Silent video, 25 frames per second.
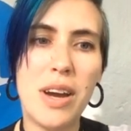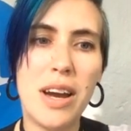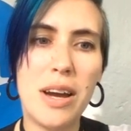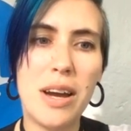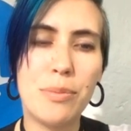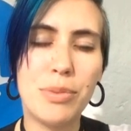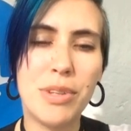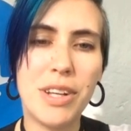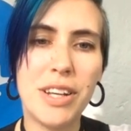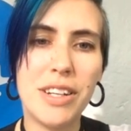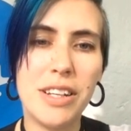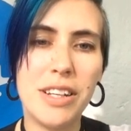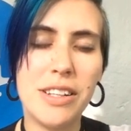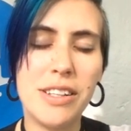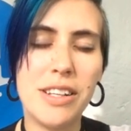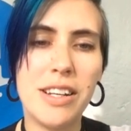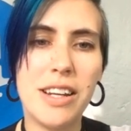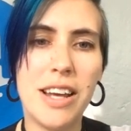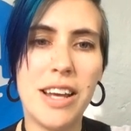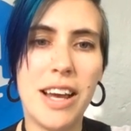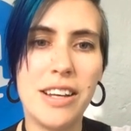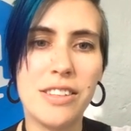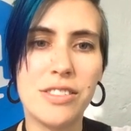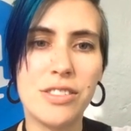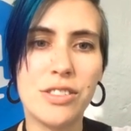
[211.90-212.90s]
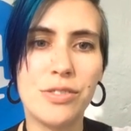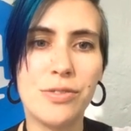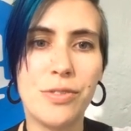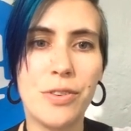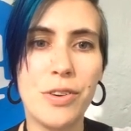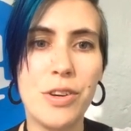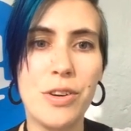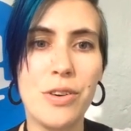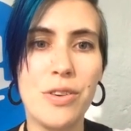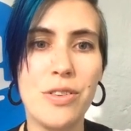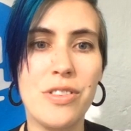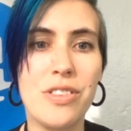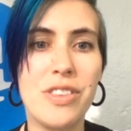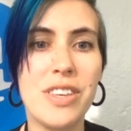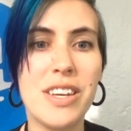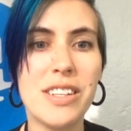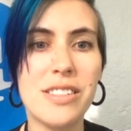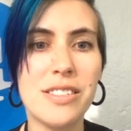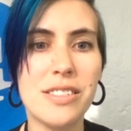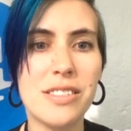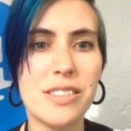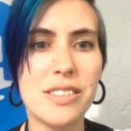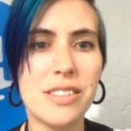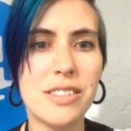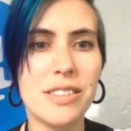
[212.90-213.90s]
applet, and then it asks for your
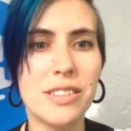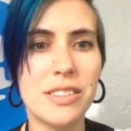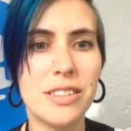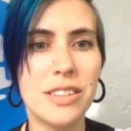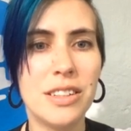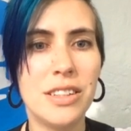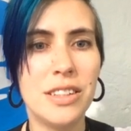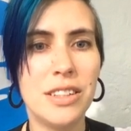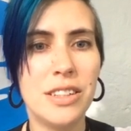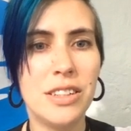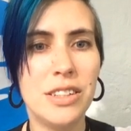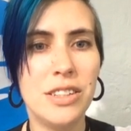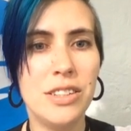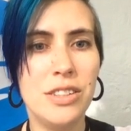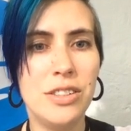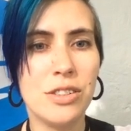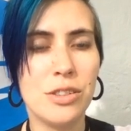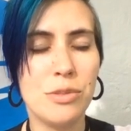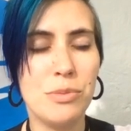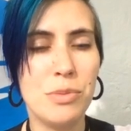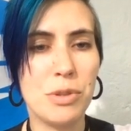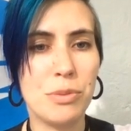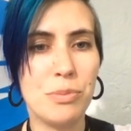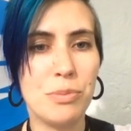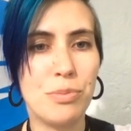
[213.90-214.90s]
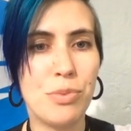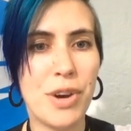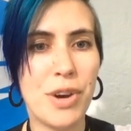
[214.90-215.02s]
this. You can make